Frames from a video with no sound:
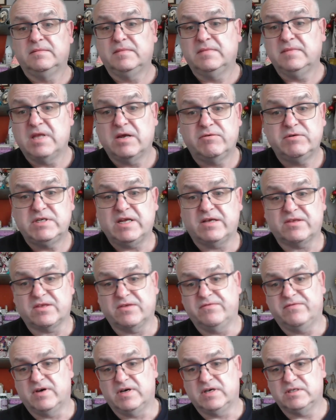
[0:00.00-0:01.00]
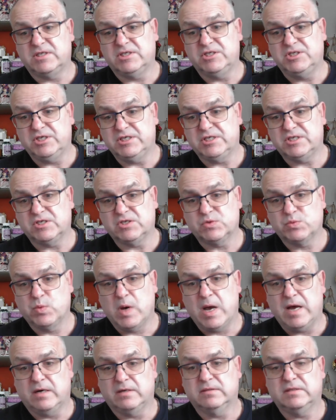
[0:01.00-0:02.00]
there are disadvantages as
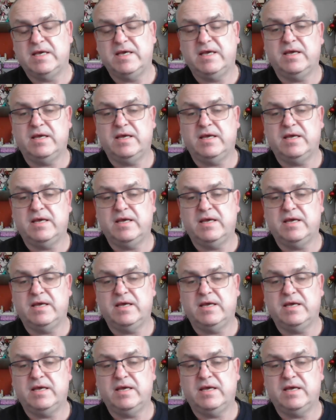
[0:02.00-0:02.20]
well.